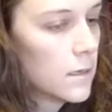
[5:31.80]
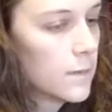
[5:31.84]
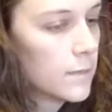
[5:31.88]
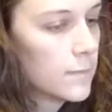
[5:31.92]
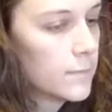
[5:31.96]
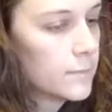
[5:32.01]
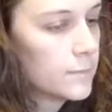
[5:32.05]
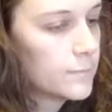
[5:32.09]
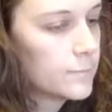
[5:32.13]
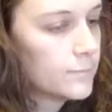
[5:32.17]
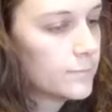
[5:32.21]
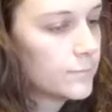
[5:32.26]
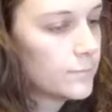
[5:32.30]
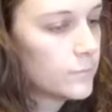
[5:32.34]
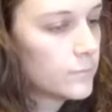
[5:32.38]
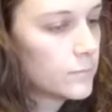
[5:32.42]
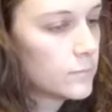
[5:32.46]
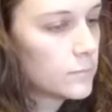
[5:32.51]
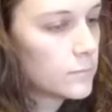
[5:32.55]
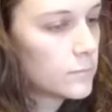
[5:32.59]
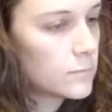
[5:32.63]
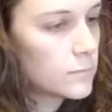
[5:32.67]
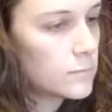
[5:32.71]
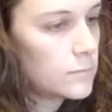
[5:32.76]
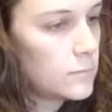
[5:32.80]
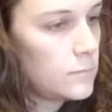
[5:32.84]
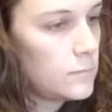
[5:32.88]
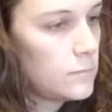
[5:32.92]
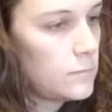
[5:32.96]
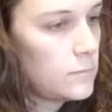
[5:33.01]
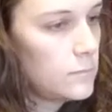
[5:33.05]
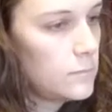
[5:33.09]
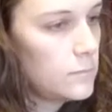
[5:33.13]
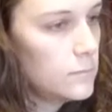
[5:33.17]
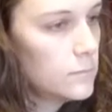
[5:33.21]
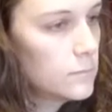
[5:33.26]

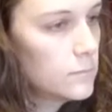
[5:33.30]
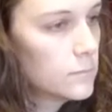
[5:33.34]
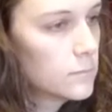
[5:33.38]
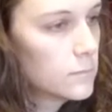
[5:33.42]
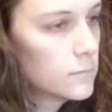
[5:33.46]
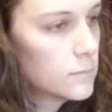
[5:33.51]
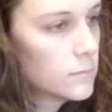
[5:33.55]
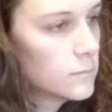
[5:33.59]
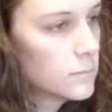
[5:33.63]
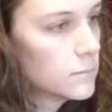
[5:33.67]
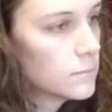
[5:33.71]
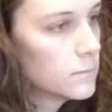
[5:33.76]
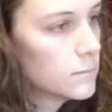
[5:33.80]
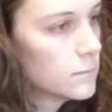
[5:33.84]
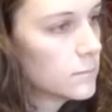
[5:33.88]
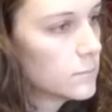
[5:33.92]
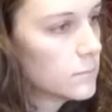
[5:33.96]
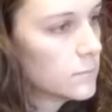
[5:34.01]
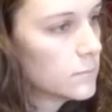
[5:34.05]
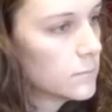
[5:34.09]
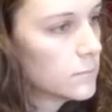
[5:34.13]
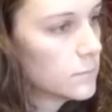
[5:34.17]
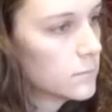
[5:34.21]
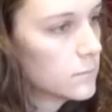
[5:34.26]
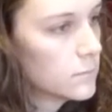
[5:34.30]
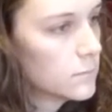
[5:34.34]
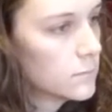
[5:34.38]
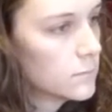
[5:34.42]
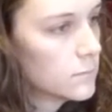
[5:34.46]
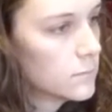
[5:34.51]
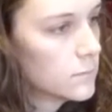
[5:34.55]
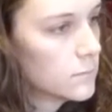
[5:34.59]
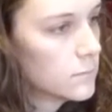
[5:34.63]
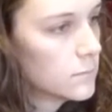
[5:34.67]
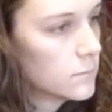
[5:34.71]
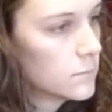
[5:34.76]

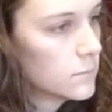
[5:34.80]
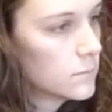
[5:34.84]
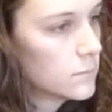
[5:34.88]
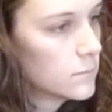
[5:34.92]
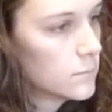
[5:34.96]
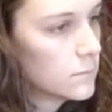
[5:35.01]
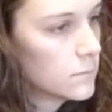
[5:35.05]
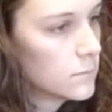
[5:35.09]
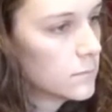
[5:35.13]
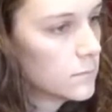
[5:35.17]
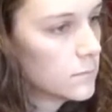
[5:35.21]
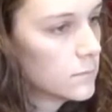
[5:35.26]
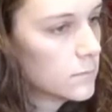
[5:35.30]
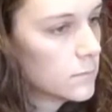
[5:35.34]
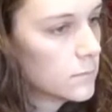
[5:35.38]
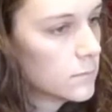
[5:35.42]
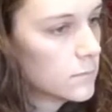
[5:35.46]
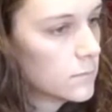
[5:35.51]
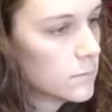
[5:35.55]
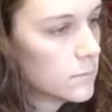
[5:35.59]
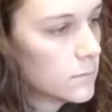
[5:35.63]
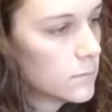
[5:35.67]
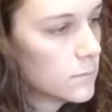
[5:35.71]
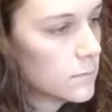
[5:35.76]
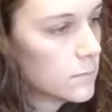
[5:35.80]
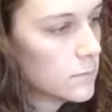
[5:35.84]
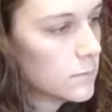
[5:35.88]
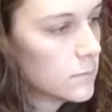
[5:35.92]
(silence)